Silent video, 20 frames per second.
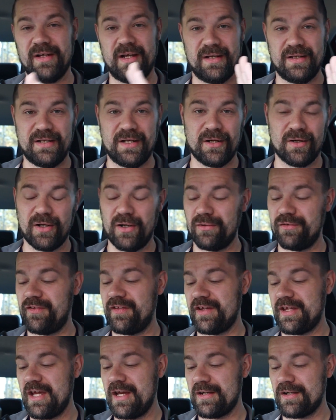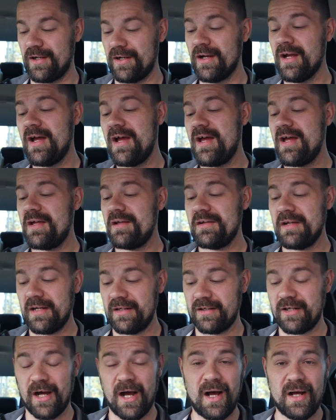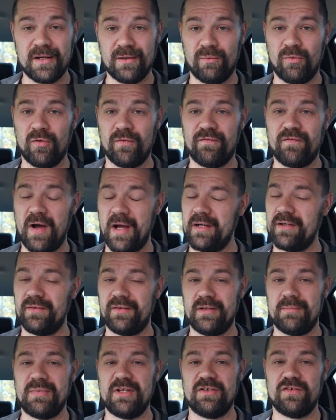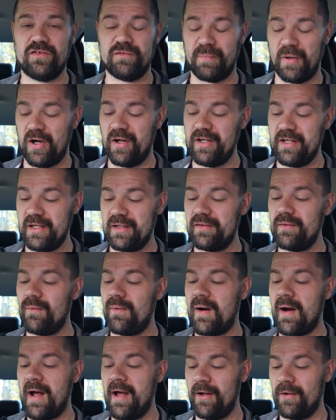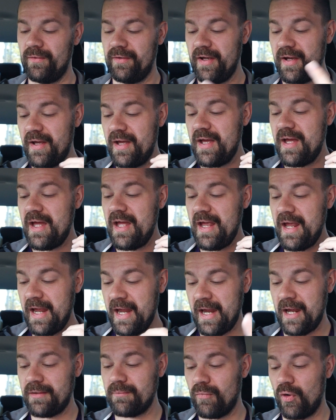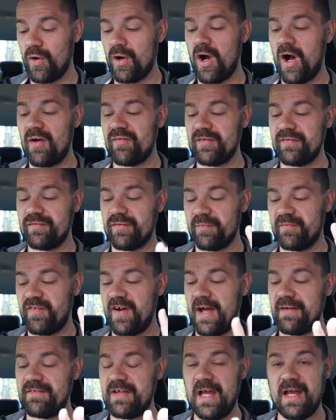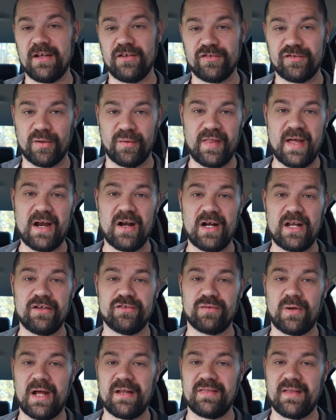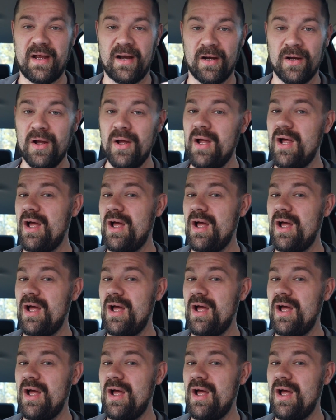And here goes the kicker: Nincada will finally be spawning in the wild and more often from 5k eggs. So there it is right there.